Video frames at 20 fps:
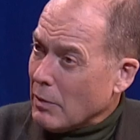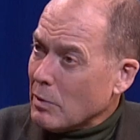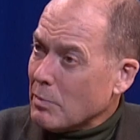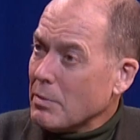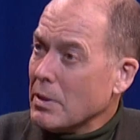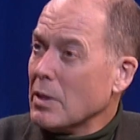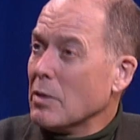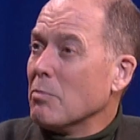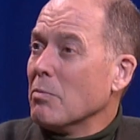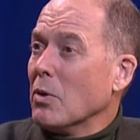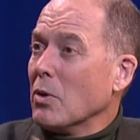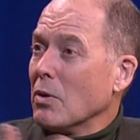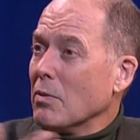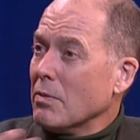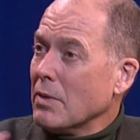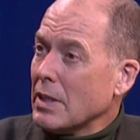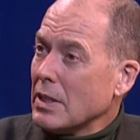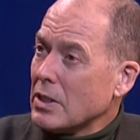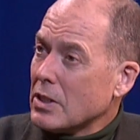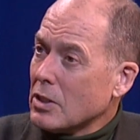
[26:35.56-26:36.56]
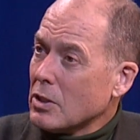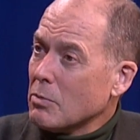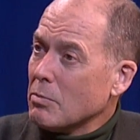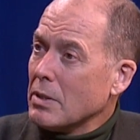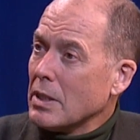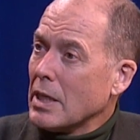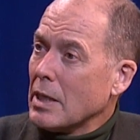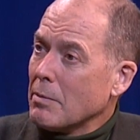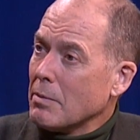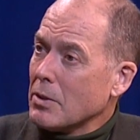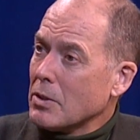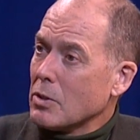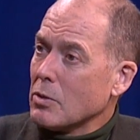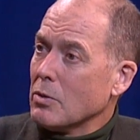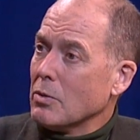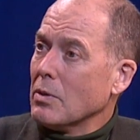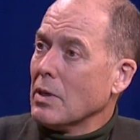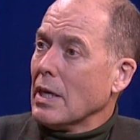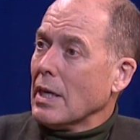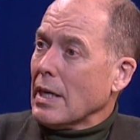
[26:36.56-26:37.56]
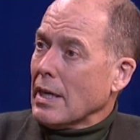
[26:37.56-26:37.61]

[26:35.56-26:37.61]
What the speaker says: would be the motivation to be able to